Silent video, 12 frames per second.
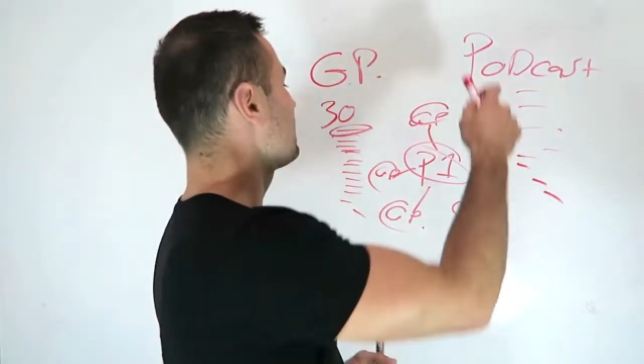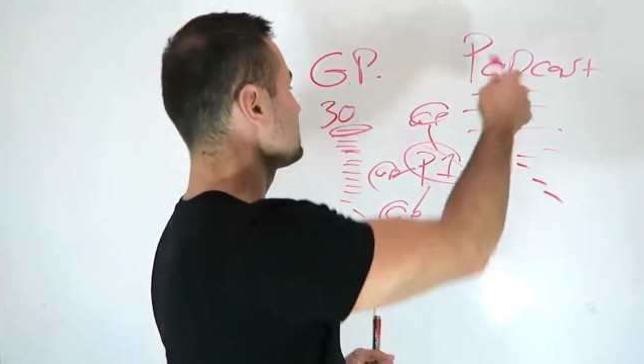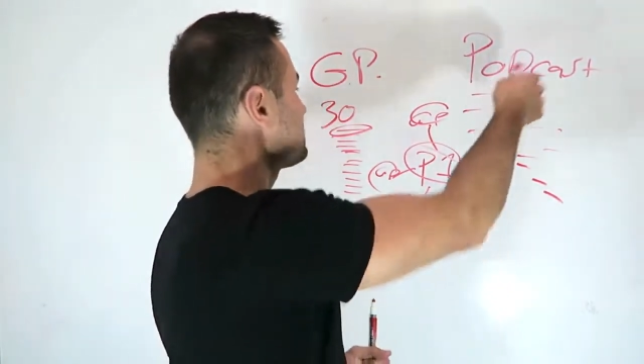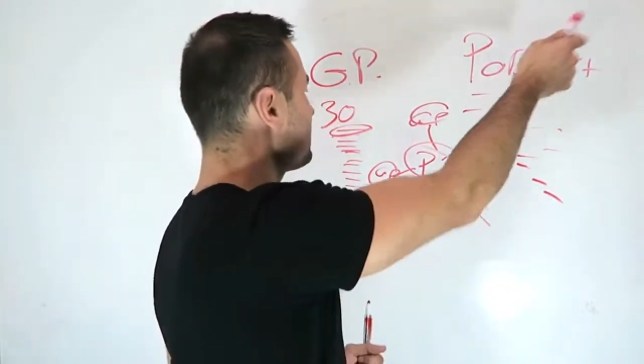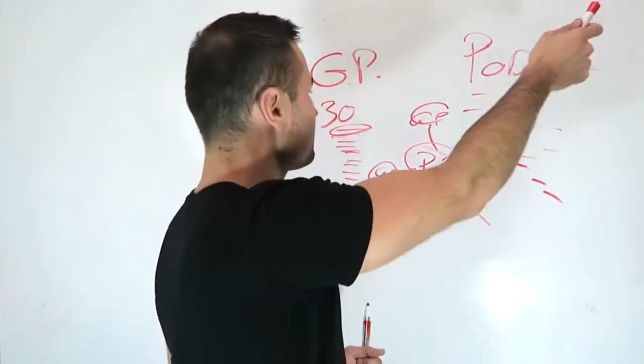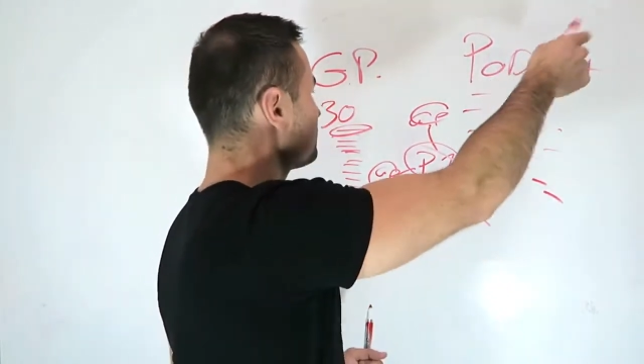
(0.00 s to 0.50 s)

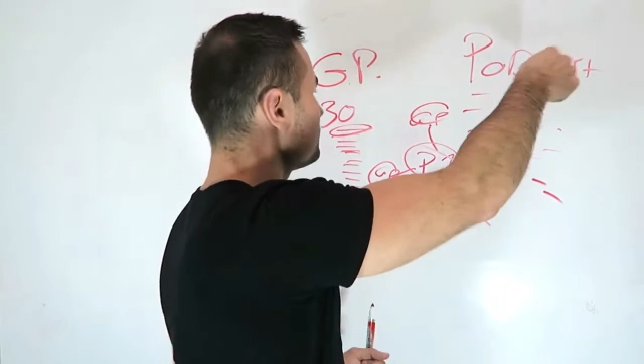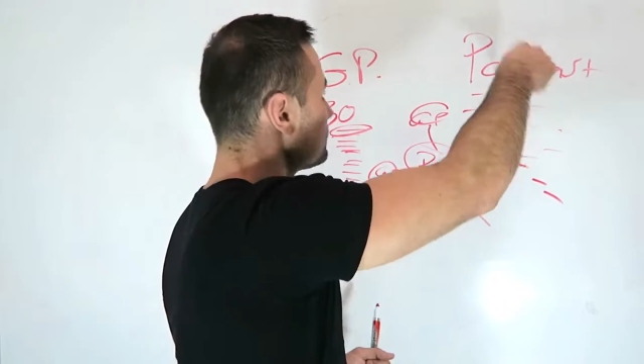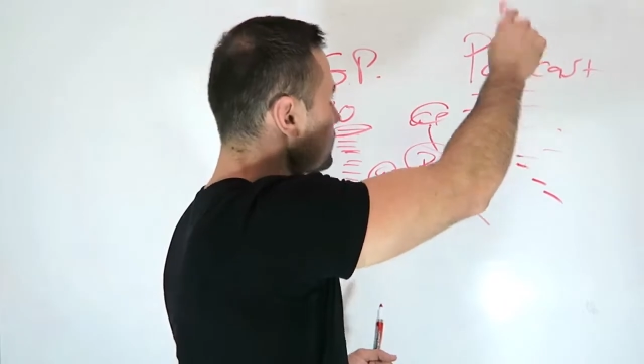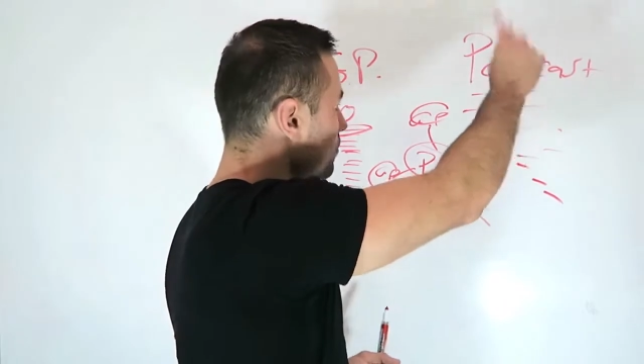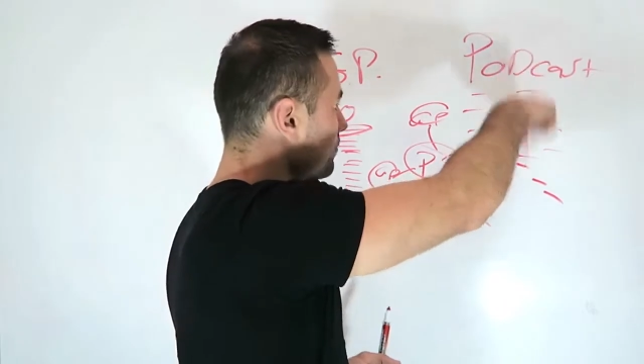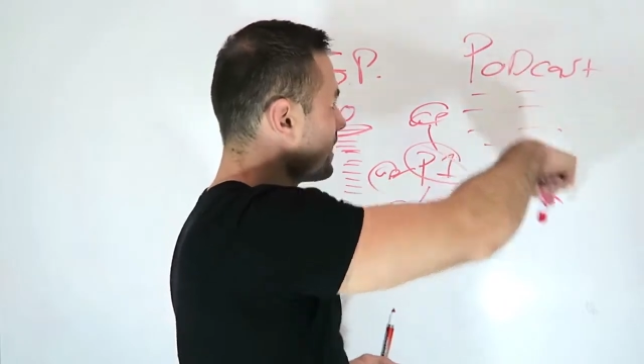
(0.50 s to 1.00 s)
That's it.
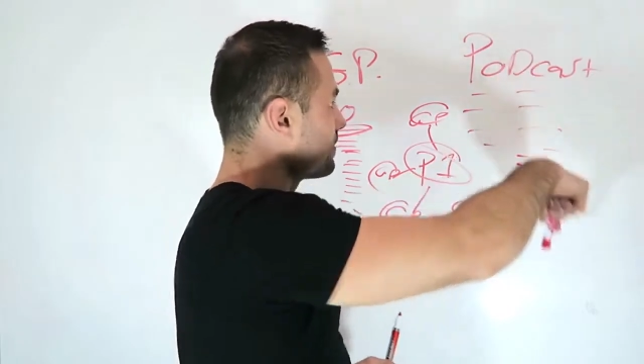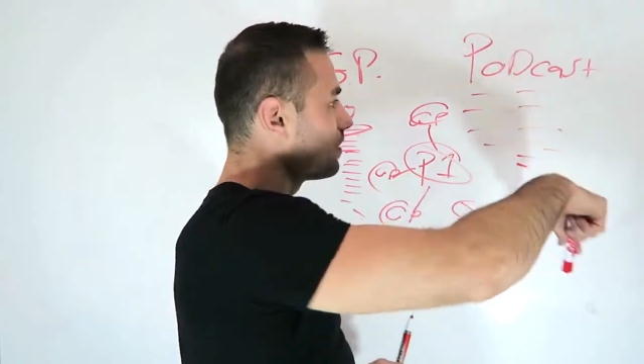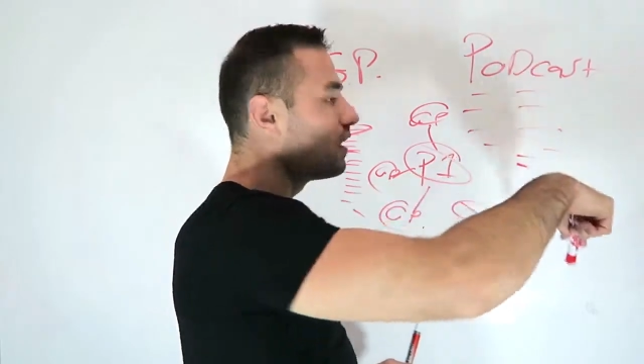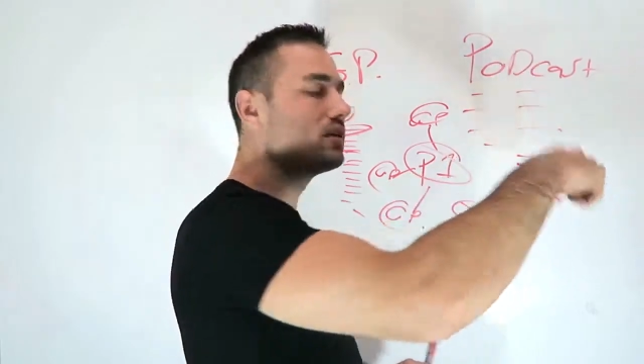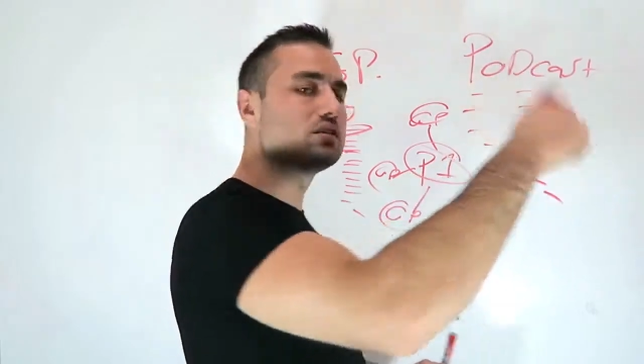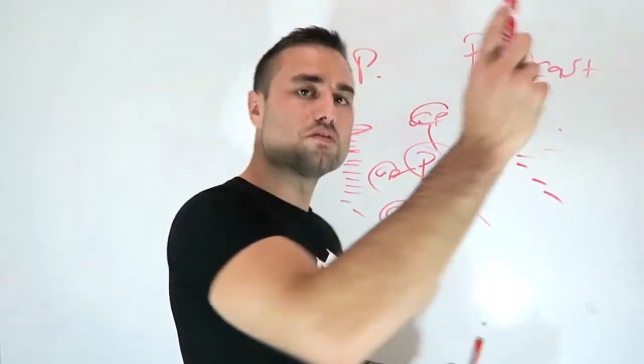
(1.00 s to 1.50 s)
You go down
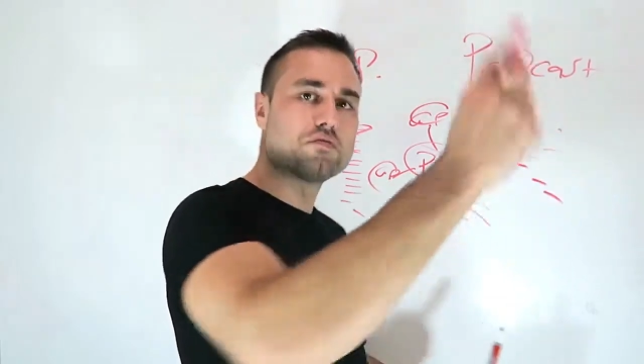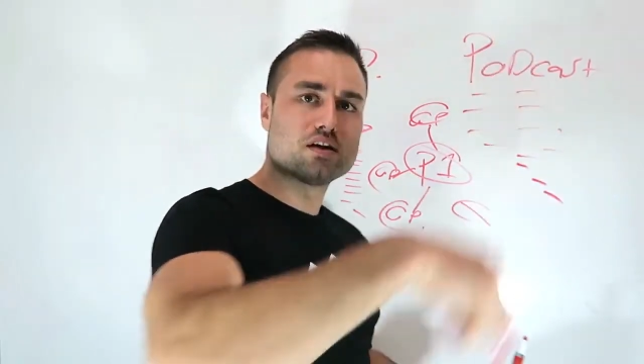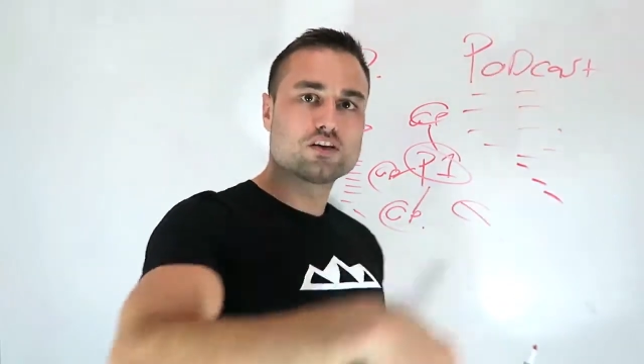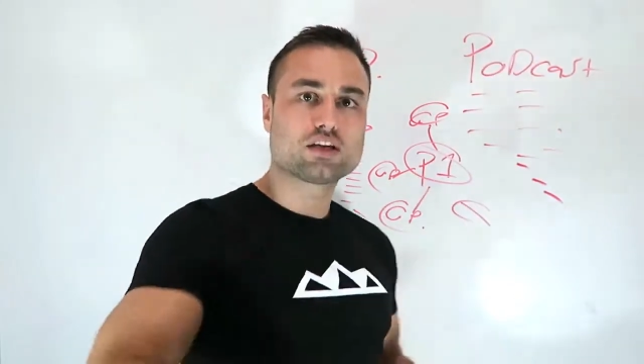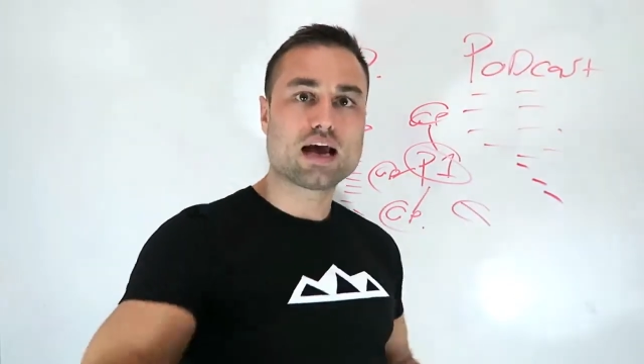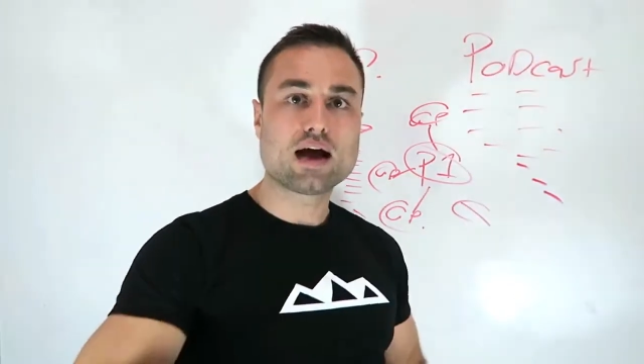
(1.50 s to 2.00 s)
the list, you
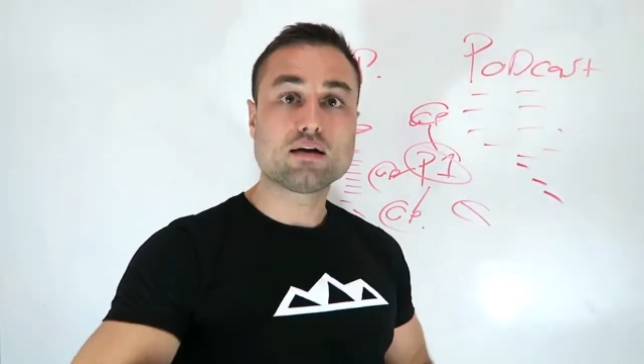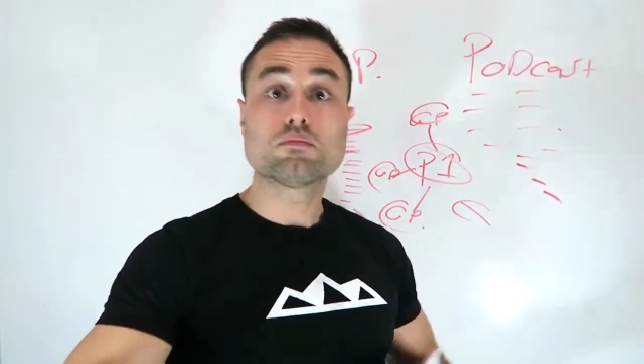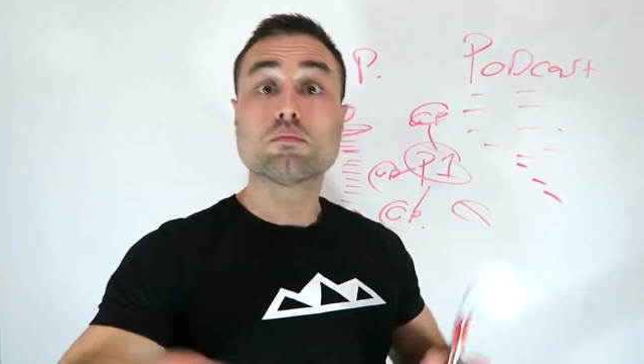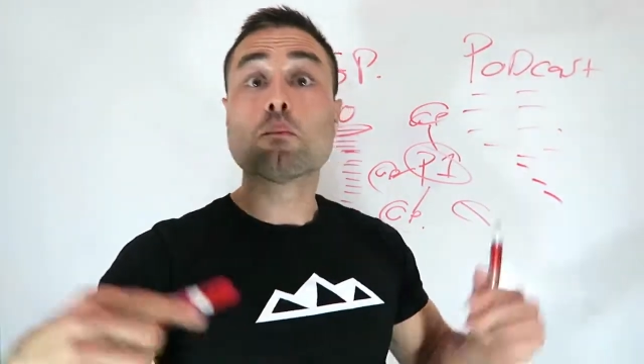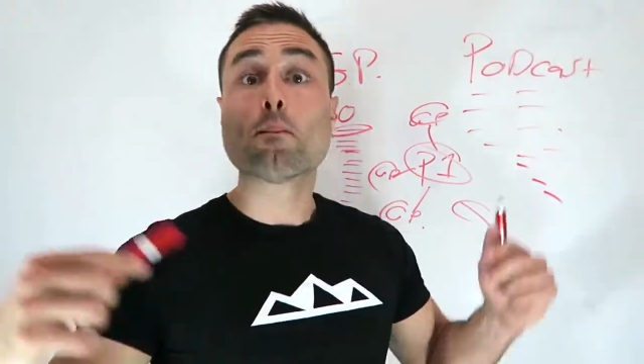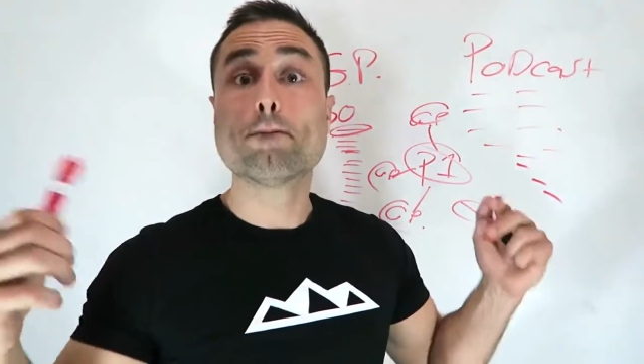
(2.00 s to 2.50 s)
finish
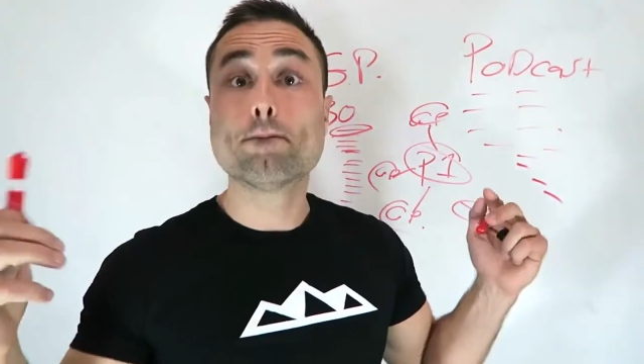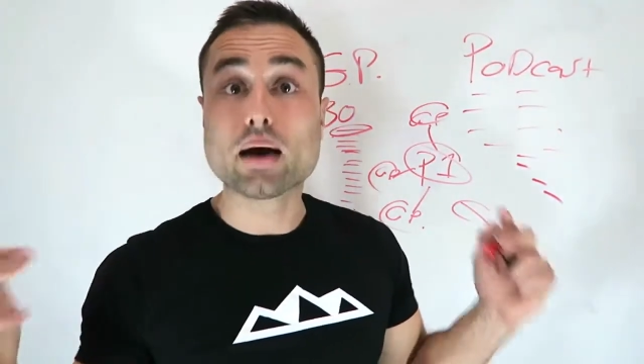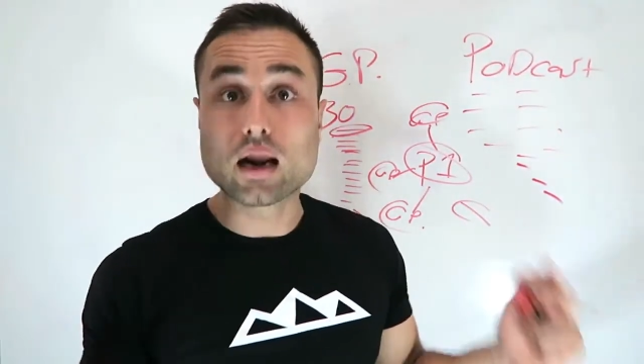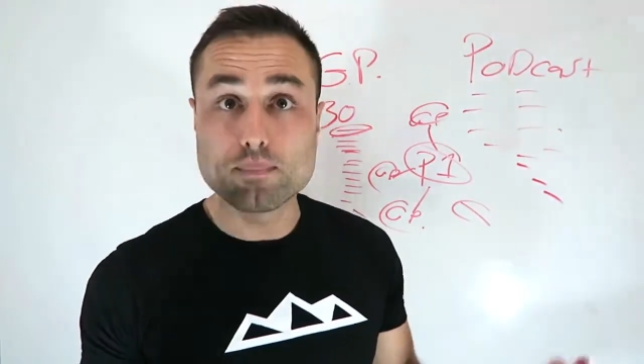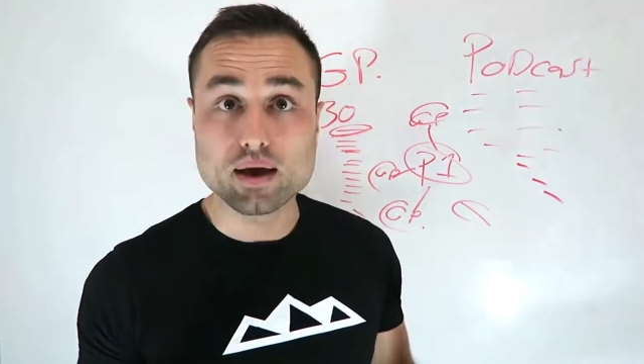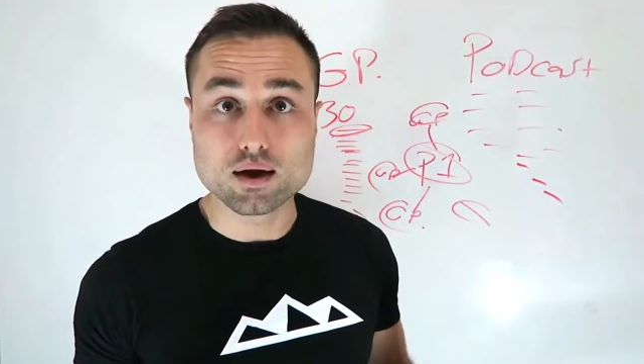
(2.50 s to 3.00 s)
that,
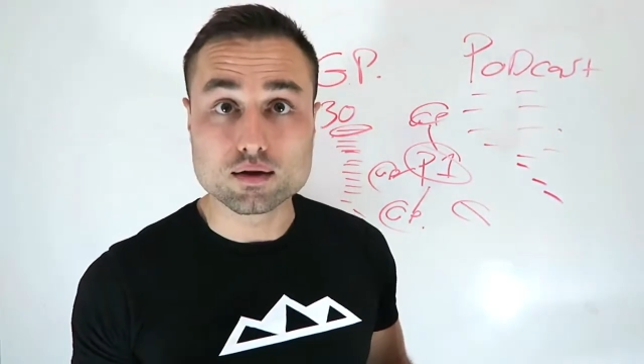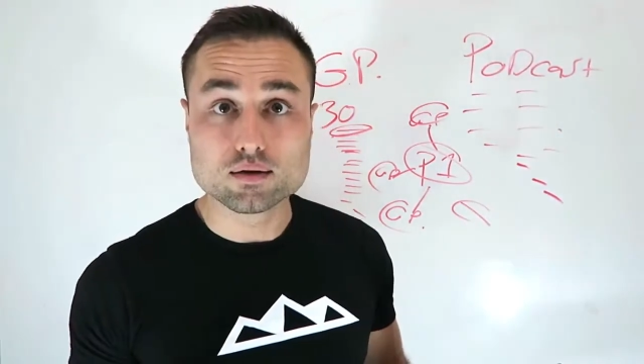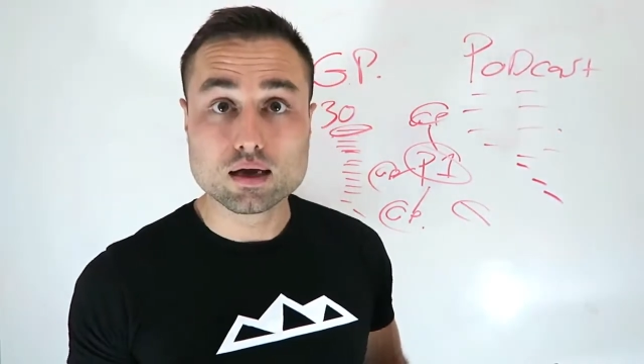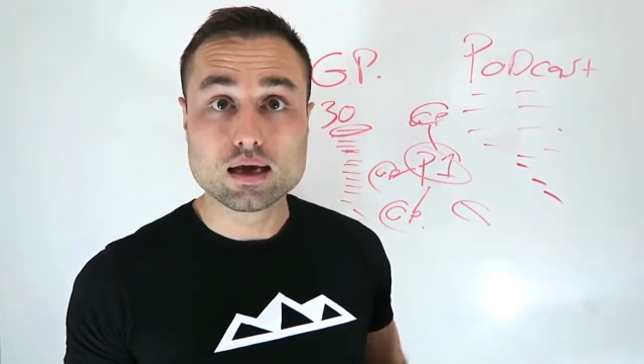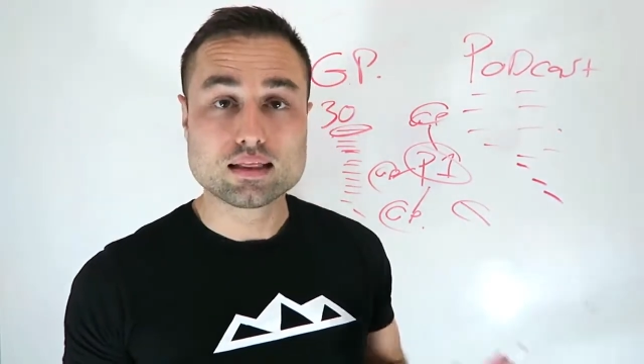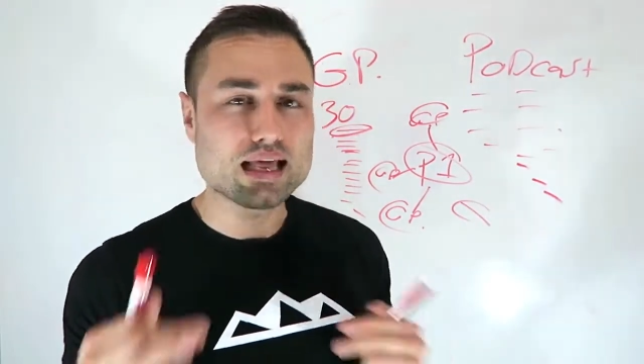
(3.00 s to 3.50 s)
bada bing.